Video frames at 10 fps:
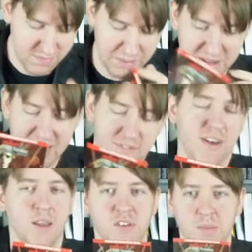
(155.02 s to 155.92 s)
I'm glad I
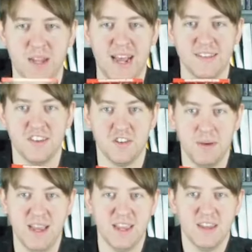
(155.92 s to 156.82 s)
finally was able to add this to
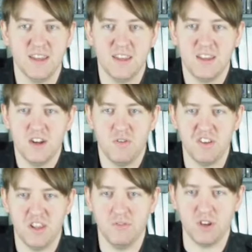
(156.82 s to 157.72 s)
my
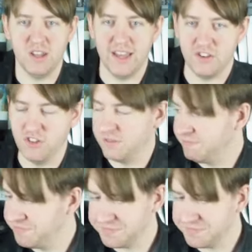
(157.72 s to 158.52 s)
Resident Evil collection.